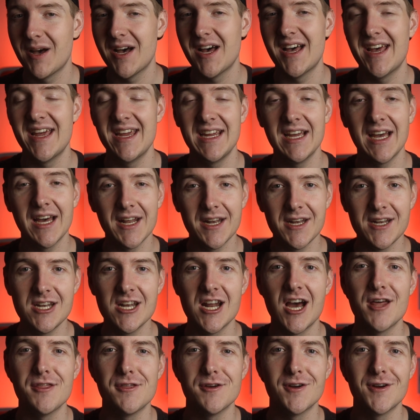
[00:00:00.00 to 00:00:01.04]
buying
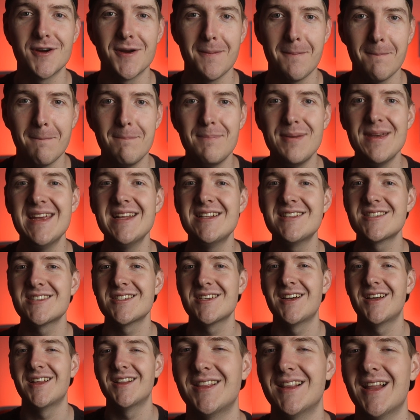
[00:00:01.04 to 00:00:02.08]
another beat
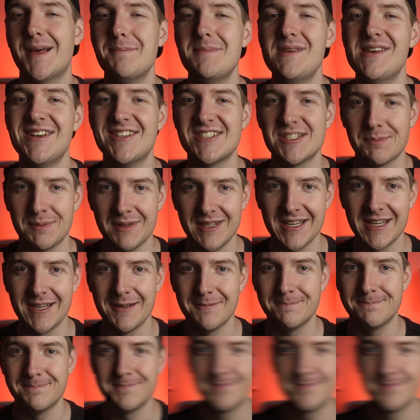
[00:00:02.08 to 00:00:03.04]
Let me explain.